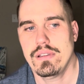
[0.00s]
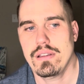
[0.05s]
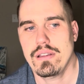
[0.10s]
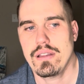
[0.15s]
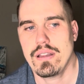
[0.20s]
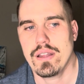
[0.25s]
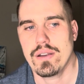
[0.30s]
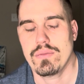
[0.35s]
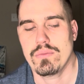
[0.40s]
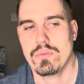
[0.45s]

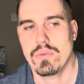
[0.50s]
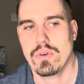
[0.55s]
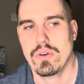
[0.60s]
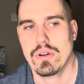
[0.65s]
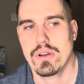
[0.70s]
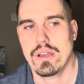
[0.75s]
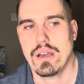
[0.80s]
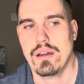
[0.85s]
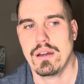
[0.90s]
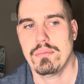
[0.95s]
and
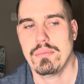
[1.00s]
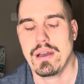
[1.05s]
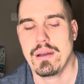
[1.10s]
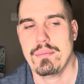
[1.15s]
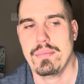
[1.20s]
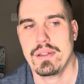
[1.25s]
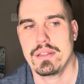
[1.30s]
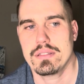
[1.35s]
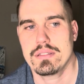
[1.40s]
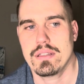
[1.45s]
work on my
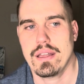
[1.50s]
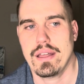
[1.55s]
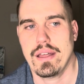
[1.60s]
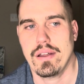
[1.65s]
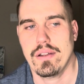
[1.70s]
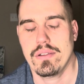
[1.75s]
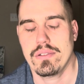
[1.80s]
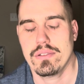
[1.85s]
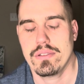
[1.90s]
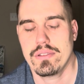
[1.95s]
mental
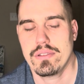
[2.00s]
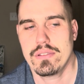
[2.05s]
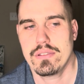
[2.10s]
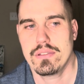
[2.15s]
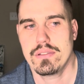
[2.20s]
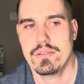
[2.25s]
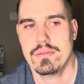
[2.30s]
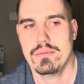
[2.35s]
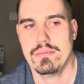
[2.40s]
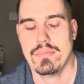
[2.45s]
health,
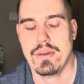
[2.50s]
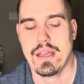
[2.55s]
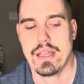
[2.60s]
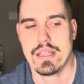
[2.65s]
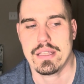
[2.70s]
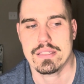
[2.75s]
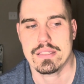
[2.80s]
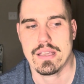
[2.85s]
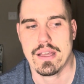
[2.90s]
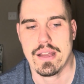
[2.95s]
my
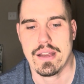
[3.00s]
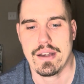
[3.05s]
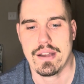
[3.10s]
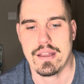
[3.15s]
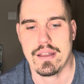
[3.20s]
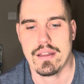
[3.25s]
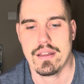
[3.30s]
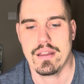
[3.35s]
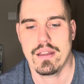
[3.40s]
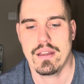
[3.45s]

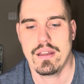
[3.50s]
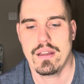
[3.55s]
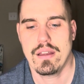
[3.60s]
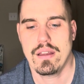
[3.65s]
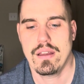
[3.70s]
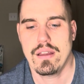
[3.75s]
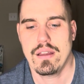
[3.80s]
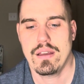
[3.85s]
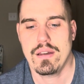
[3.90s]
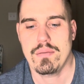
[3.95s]
anxiety,
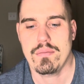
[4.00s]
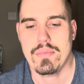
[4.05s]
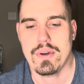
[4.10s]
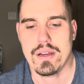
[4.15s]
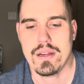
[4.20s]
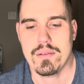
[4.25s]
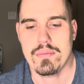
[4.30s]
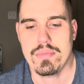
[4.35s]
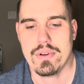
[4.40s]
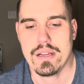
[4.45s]
my
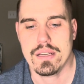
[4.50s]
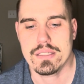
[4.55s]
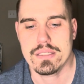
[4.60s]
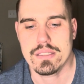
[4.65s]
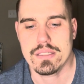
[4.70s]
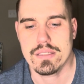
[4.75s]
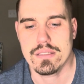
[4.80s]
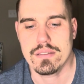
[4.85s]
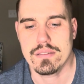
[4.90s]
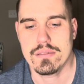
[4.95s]

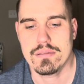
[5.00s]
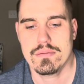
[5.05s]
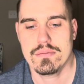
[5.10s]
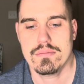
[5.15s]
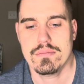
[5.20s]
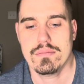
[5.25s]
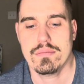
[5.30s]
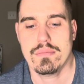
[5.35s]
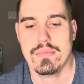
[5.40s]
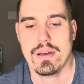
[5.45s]

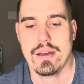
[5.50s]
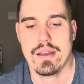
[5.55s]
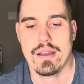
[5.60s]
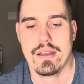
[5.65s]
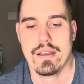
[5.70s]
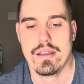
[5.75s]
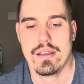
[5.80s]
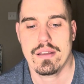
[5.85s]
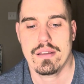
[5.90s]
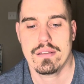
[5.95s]
depression,
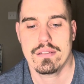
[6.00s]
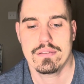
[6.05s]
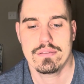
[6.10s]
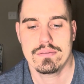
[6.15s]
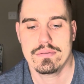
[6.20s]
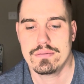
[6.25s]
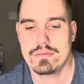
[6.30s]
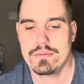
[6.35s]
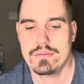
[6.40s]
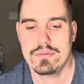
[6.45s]
my
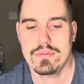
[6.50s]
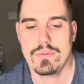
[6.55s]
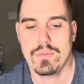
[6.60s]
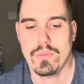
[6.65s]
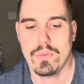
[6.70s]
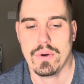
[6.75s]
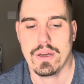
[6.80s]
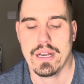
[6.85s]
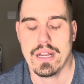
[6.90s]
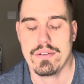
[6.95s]

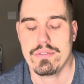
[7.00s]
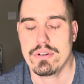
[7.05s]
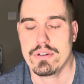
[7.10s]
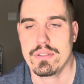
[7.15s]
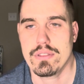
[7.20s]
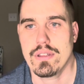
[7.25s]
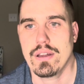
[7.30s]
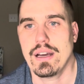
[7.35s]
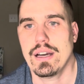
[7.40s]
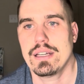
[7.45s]
whatever
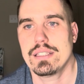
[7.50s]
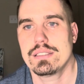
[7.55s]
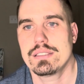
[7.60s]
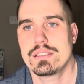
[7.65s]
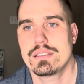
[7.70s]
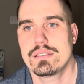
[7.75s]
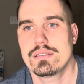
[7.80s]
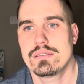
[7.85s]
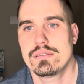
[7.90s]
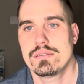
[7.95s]
thoughts.